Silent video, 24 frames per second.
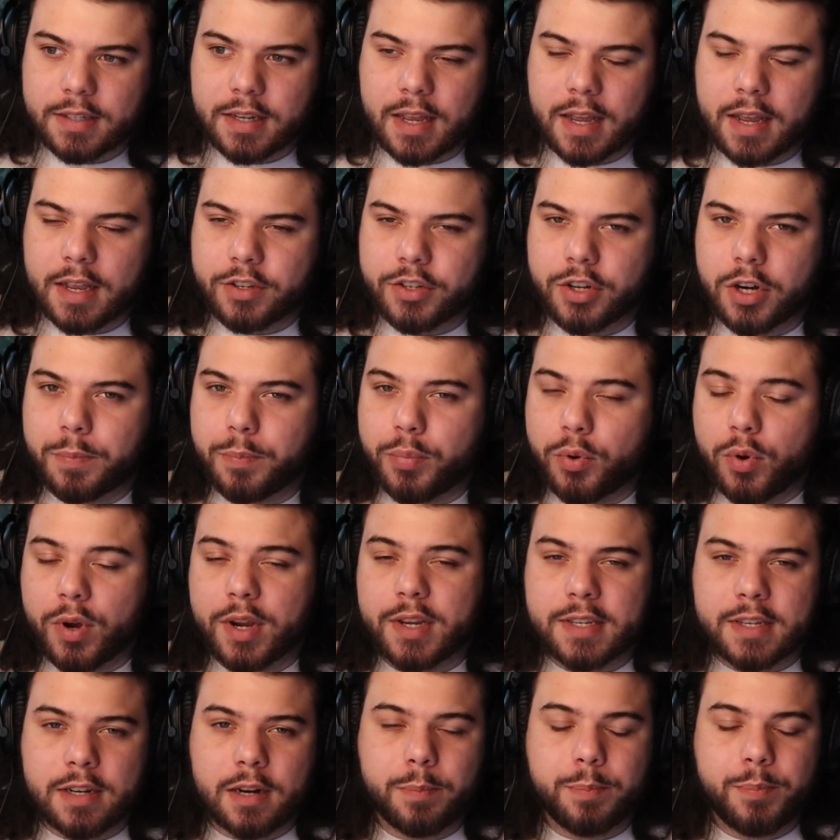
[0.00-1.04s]
as our
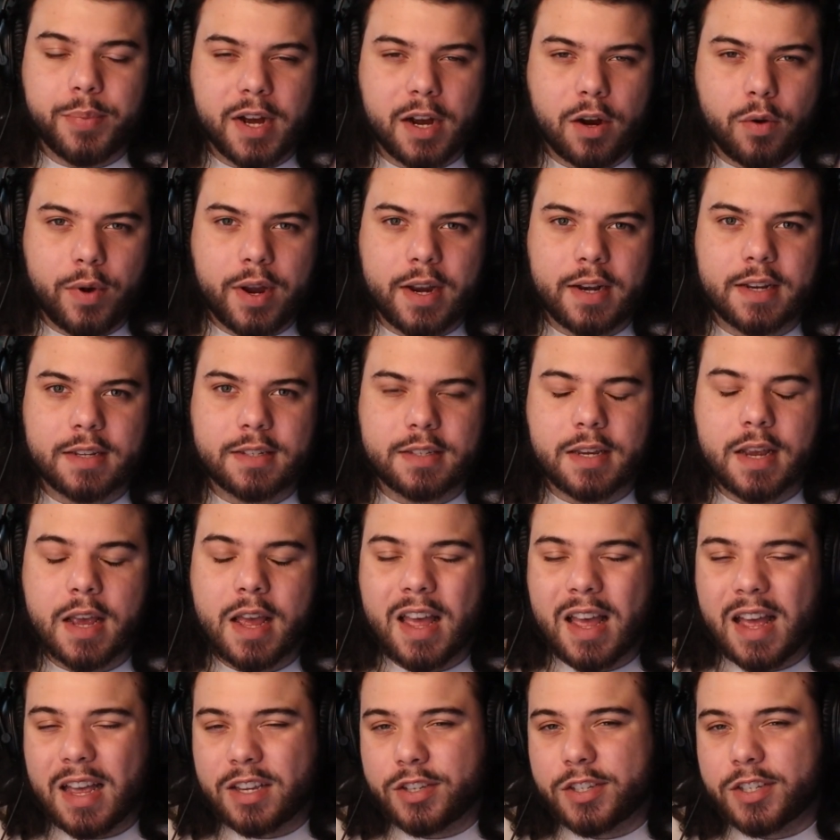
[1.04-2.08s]
poison and bug weakness
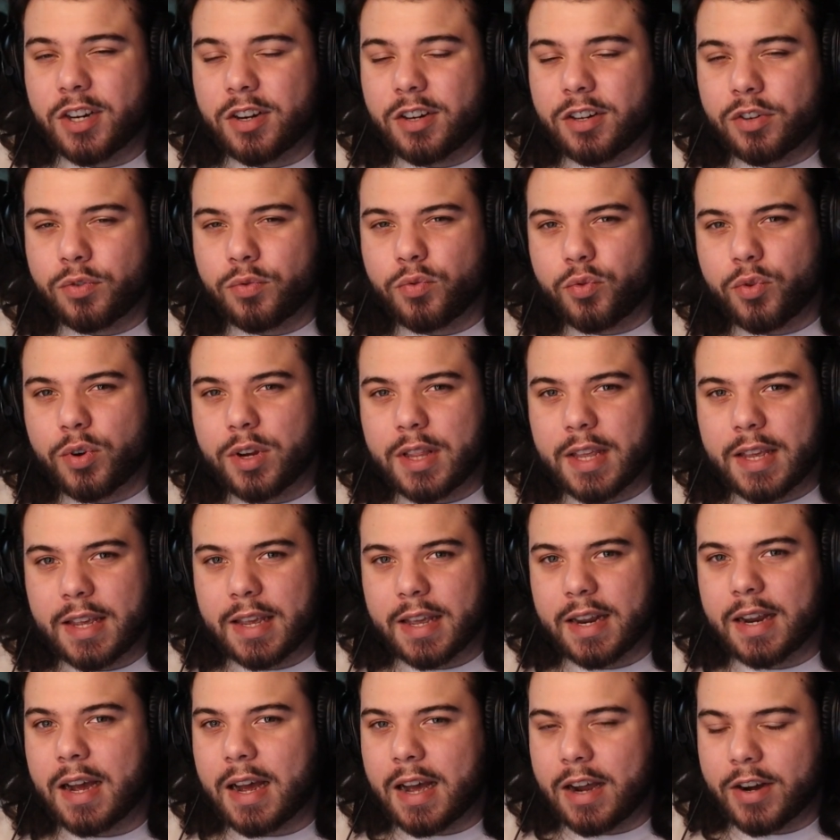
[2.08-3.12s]
is starting to really
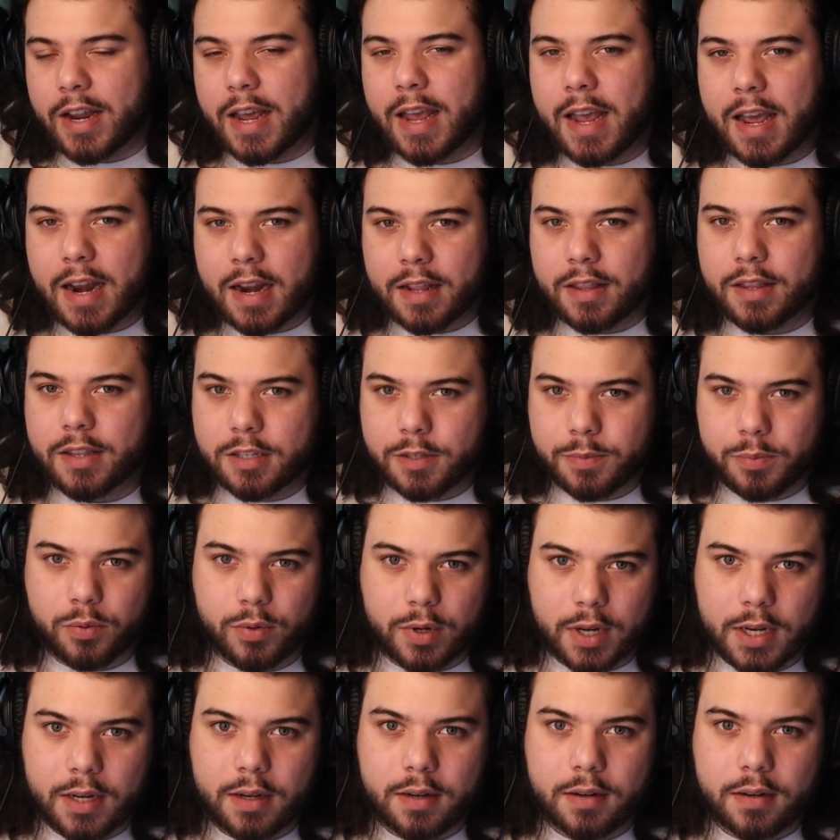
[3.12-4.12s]
get out of hand at this point.